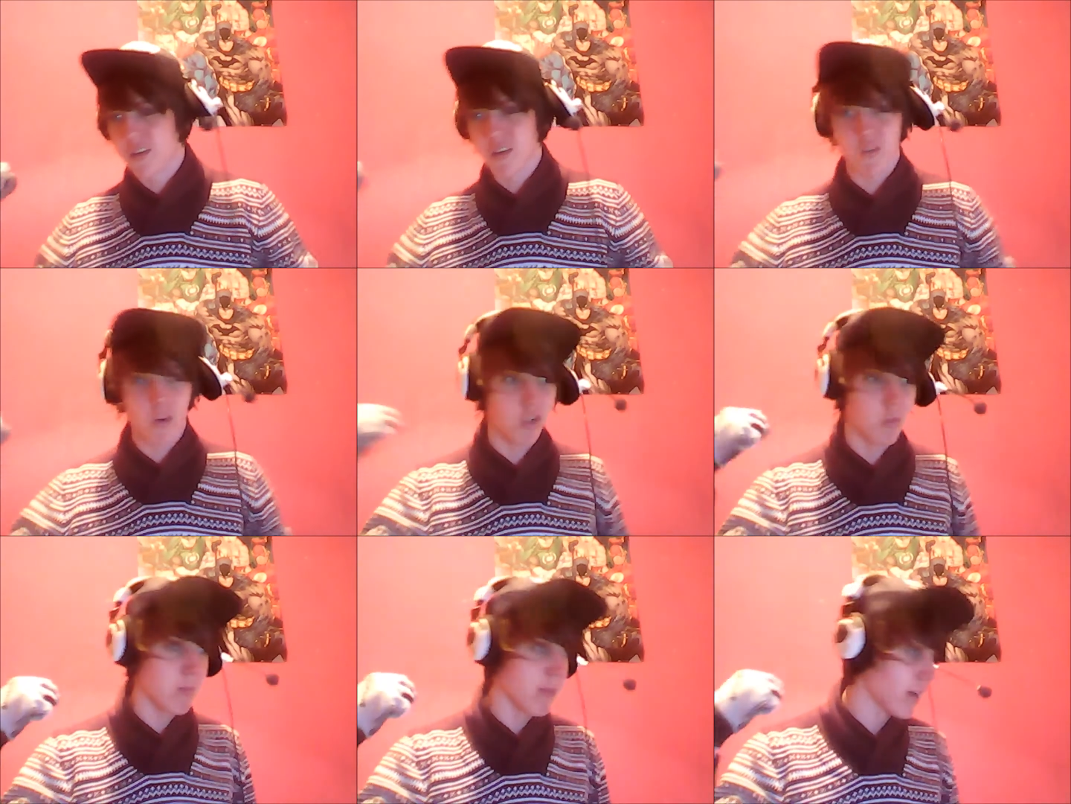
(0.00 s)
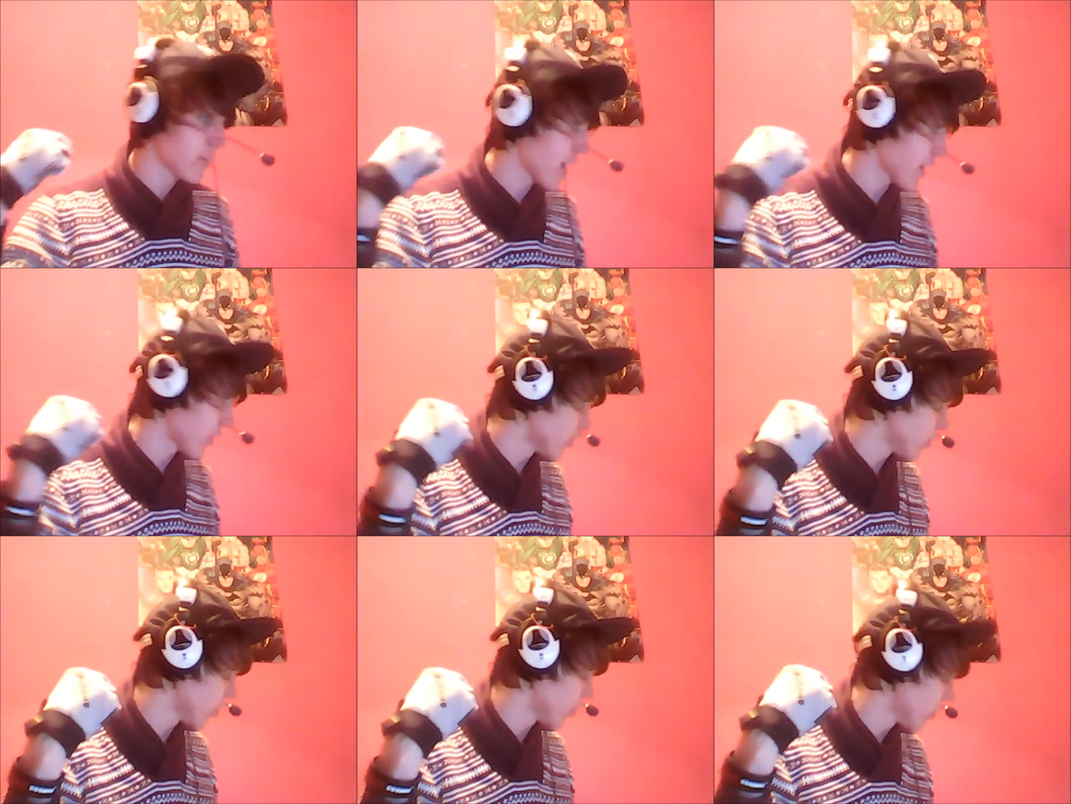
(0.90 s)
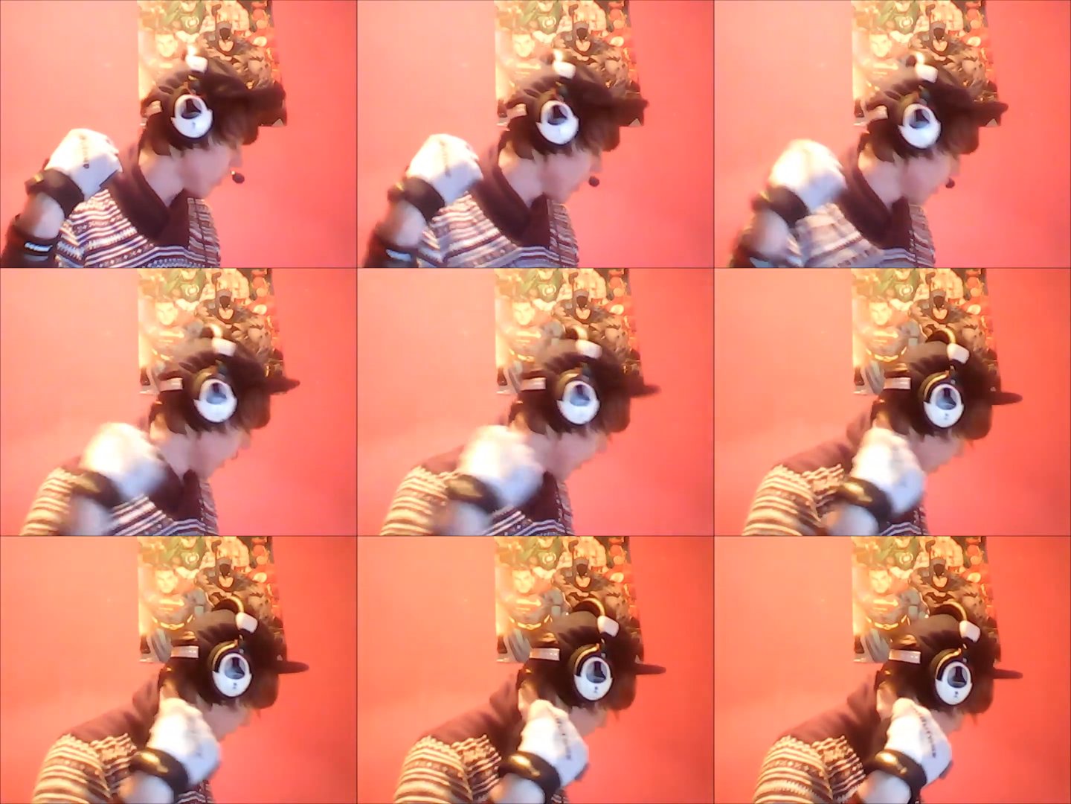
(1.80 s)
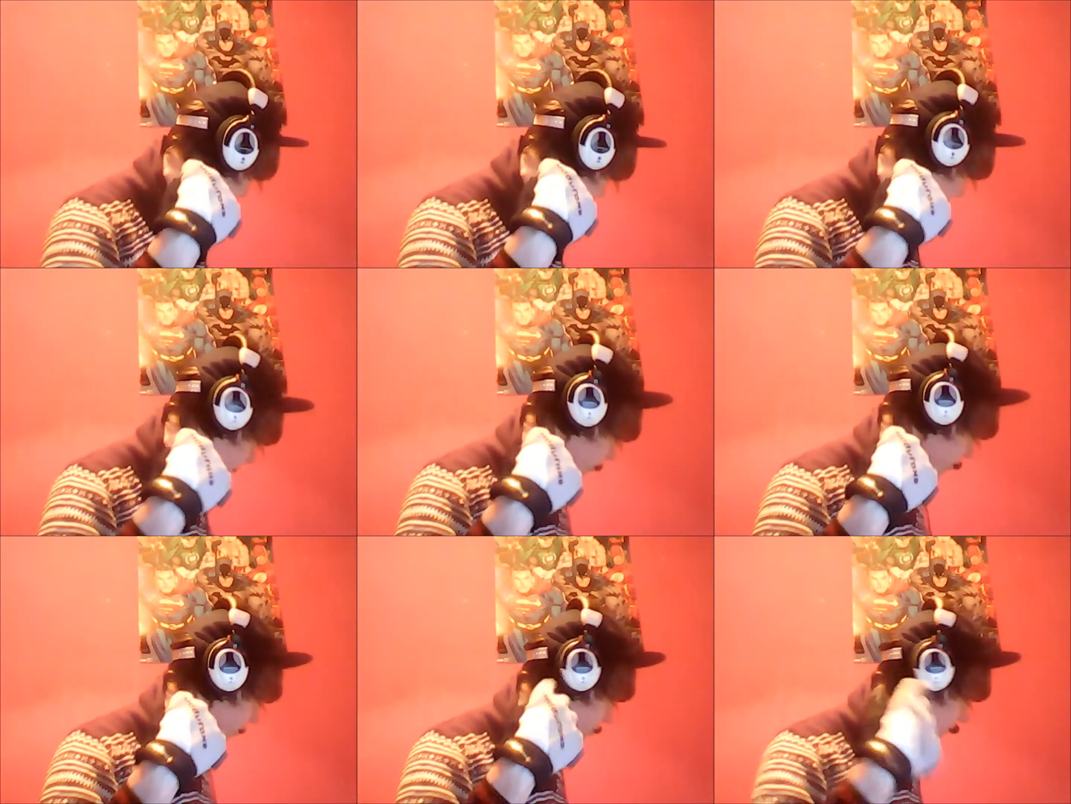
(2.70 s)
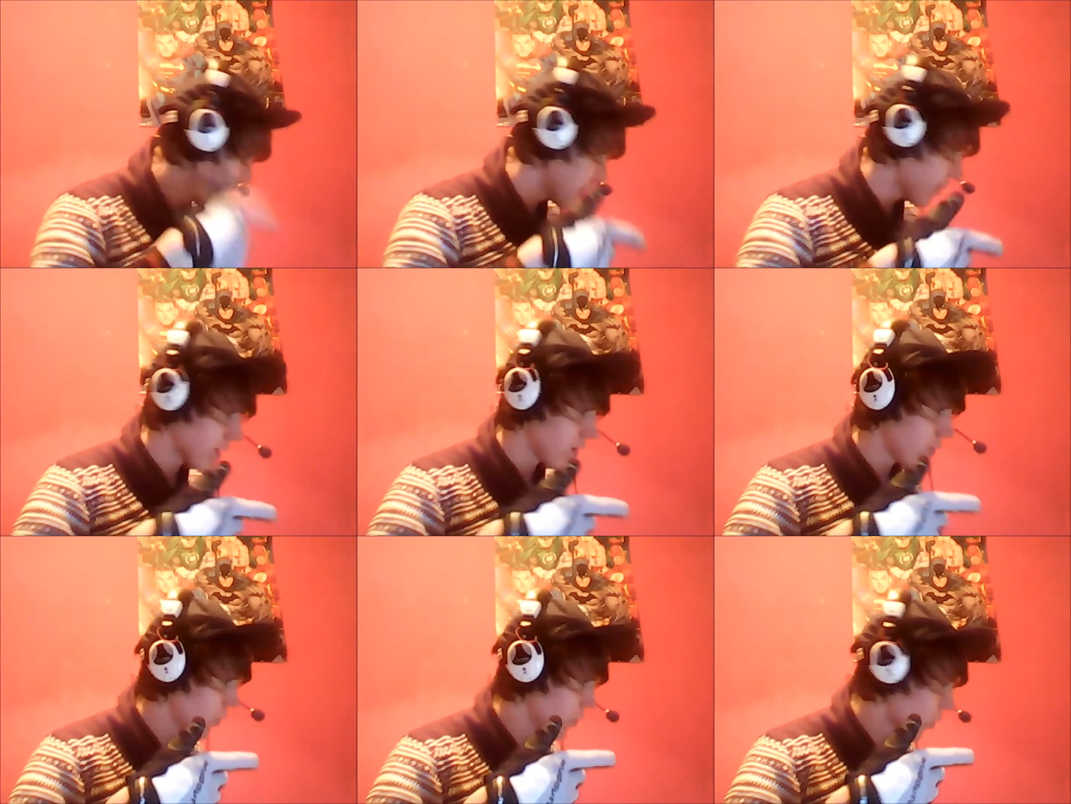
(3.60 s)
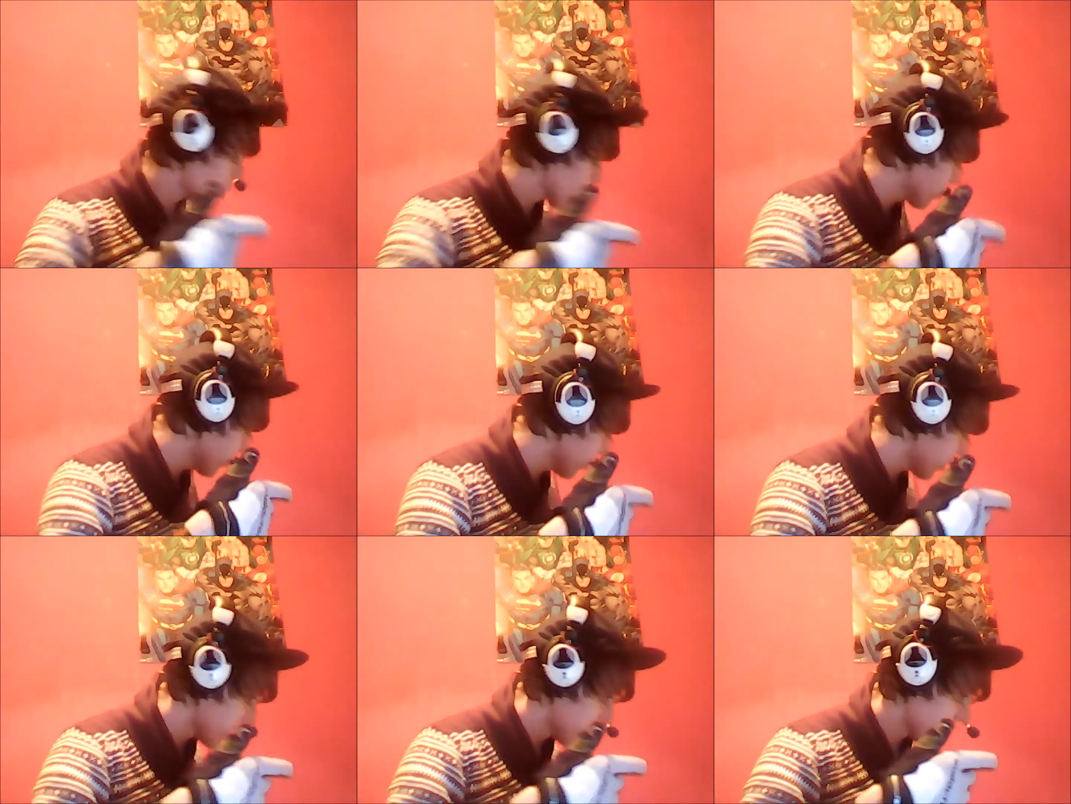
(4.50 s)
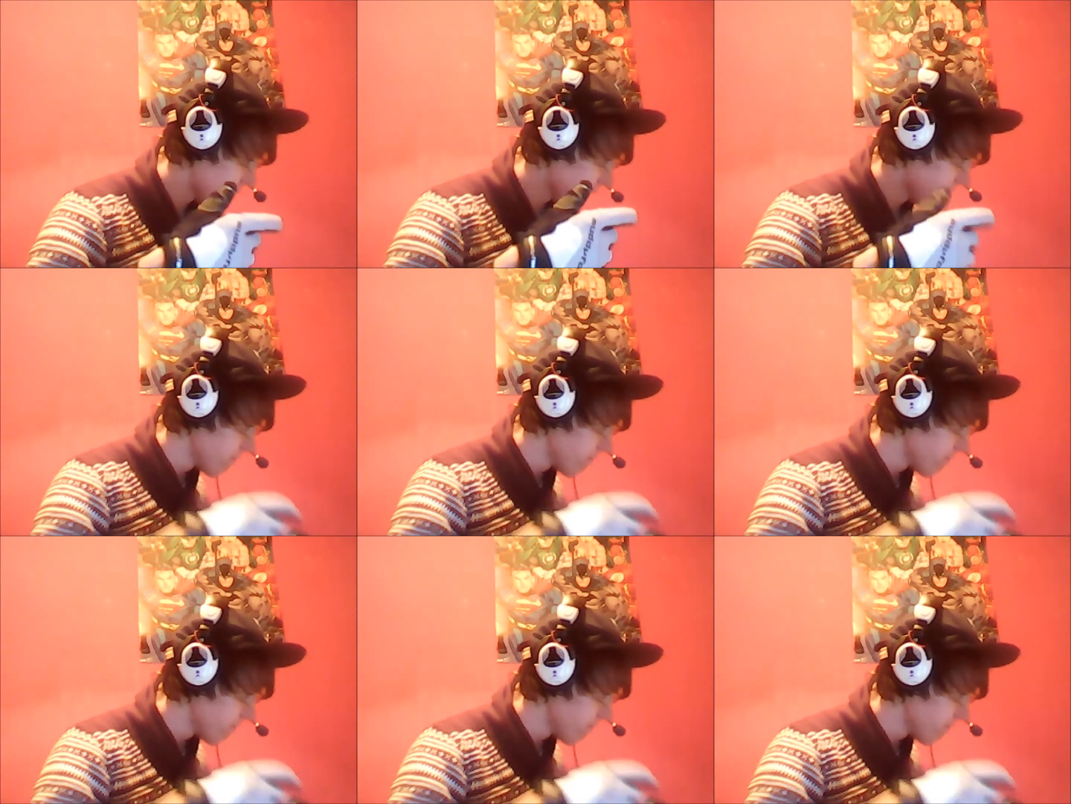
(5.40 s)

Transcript: (no speaker visible)